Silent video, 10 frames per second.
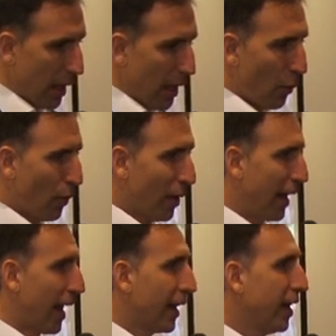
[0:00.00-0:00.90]
When I
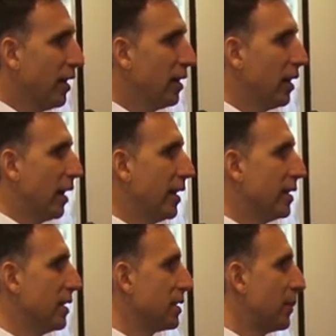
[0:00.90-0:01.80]
got here, I
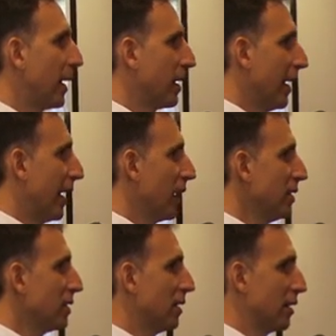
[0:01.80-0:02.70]
didn't speak
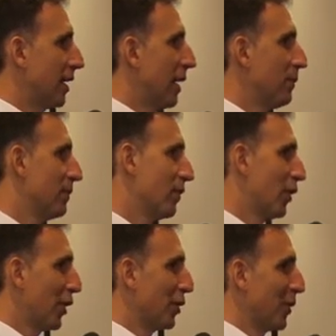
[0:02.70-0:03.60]
English, but I'm
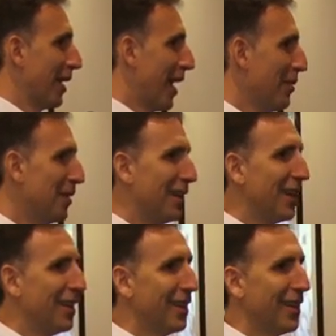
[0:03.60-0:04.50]
very little now.
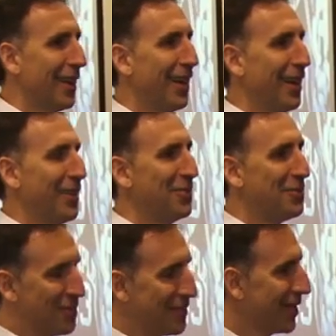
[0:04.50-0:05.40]

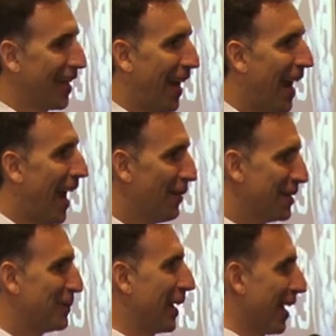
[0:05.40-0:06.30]
I haven't
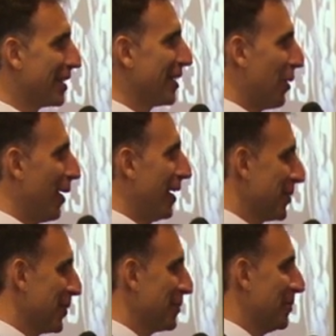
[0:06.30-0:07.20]
spoken English in a while,
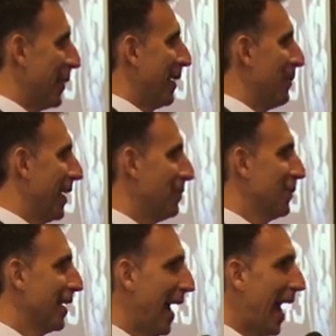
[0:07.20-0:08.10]
so my
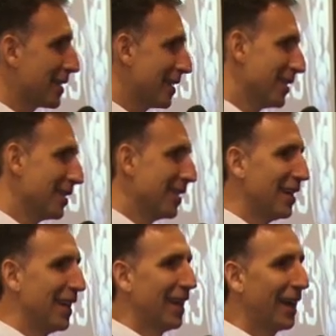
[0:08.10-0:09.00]
accent
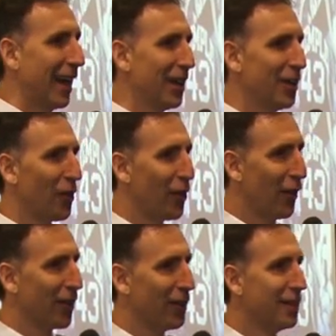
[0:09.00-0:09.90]
got a little
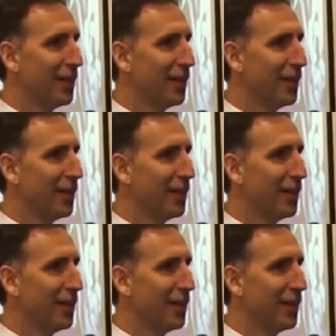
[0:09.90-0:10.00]
thicker.